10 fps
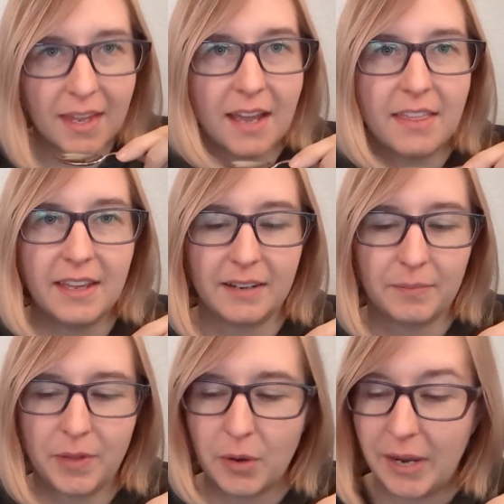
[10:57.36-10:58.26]
Nothing.
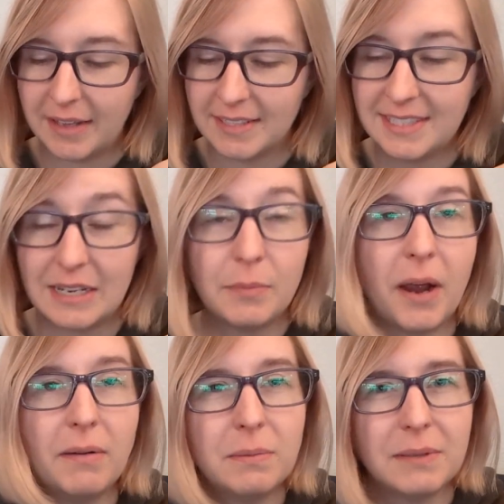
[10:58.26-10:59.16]
Okay, let's see. It
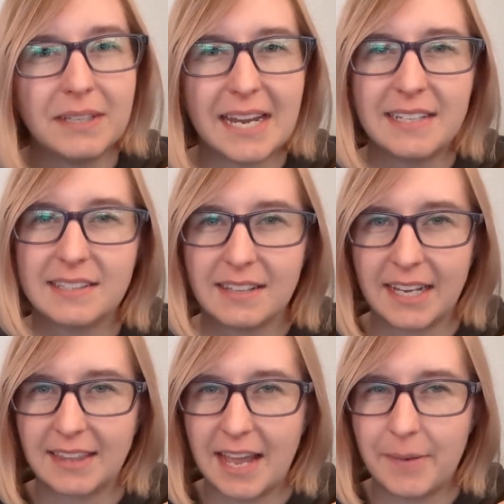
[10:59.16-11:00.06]
probably tastes
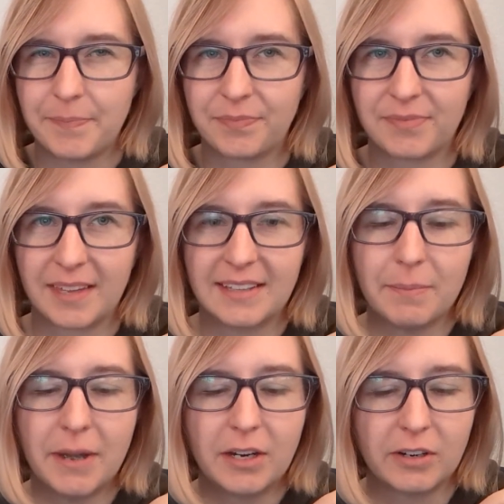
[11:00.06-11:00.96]
like that,
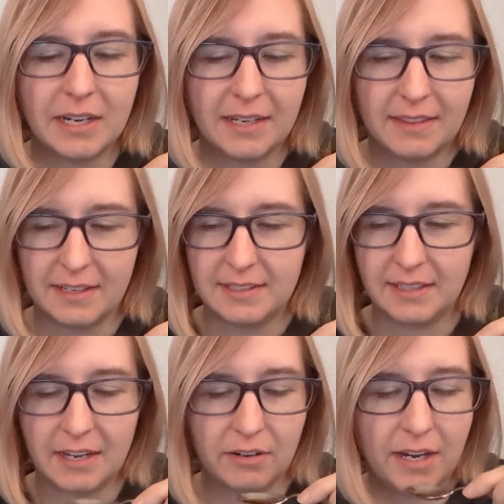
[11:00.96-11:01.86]
that puckeryness again,